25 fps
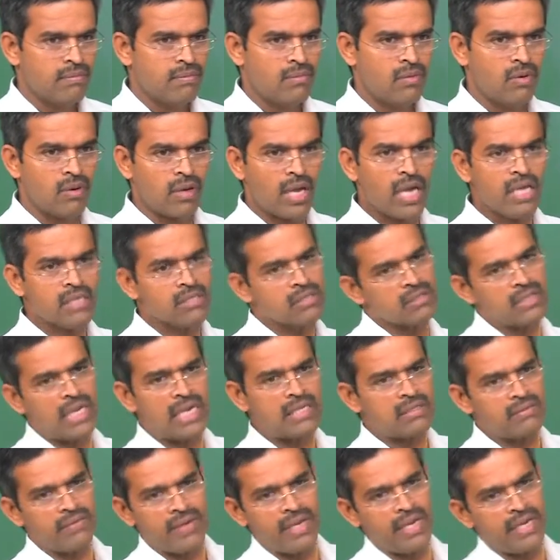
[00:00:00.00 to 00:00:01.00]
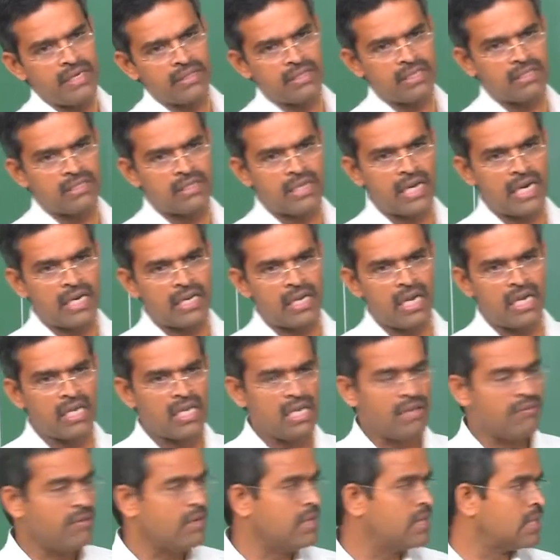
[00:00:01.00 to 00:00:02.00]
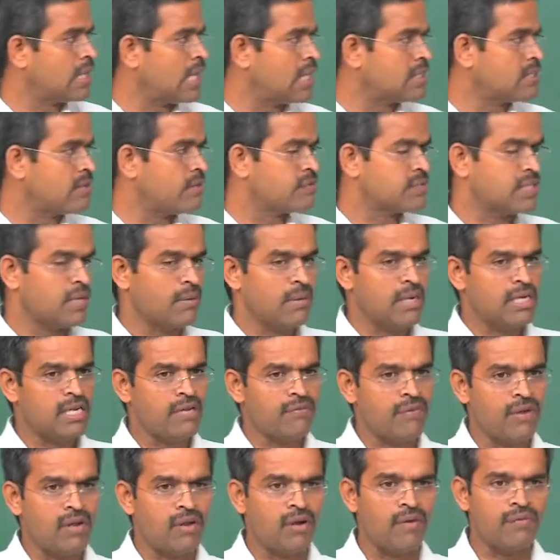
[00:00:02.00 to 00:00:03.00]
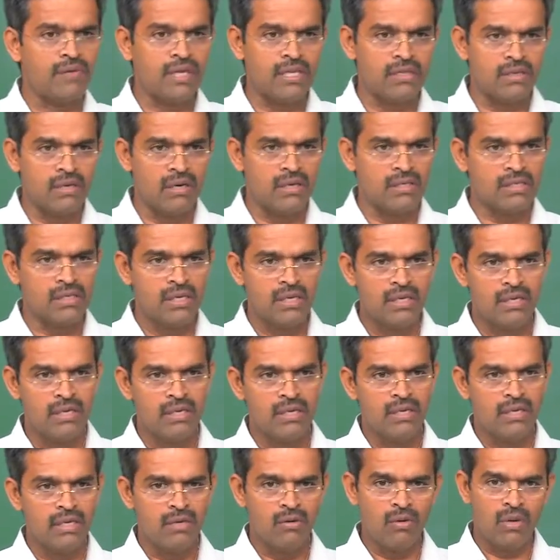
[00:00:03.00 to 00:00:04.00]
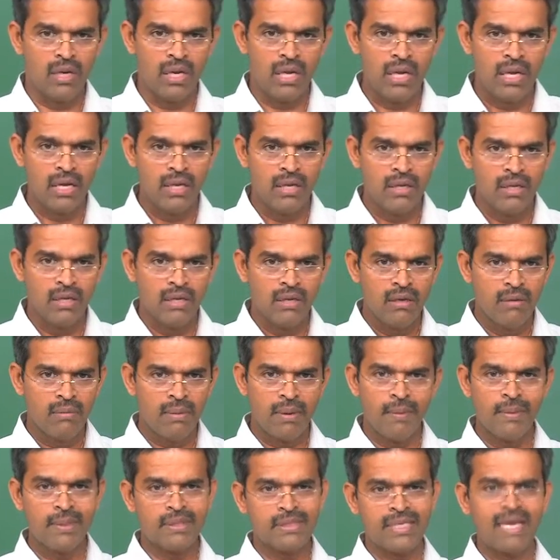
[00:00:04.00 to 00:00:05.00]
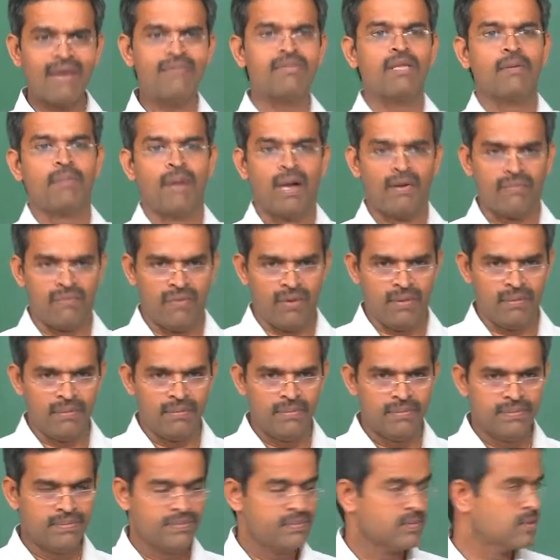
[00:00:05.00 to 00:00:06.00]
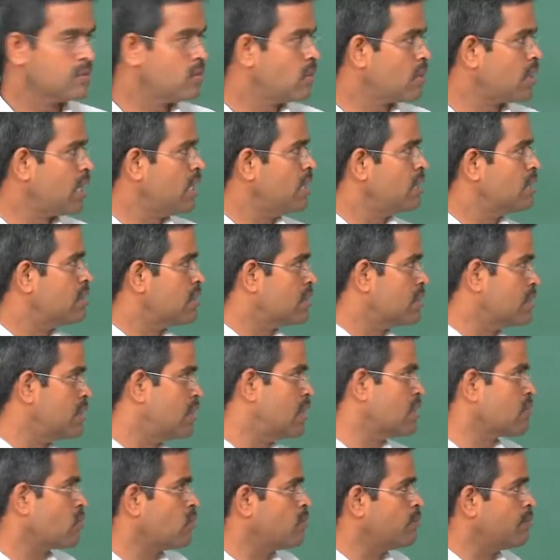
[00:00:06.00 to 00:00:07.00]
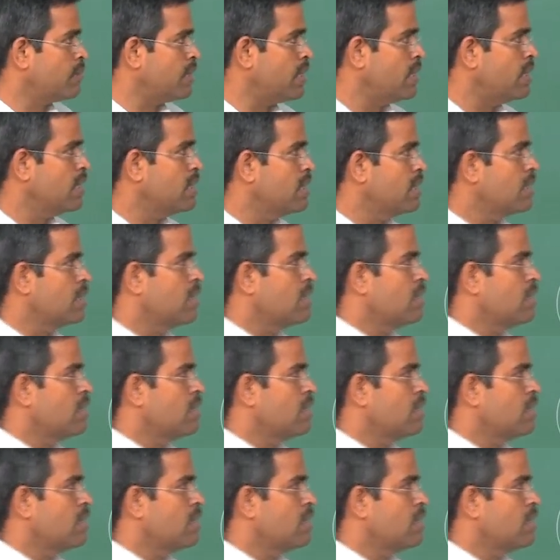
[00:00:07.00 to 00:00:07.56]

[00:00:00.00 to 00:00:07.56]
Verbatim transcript: okay so that's very interesting idea even in case of stability failure of tethers you will be able to save the platform okay the third could be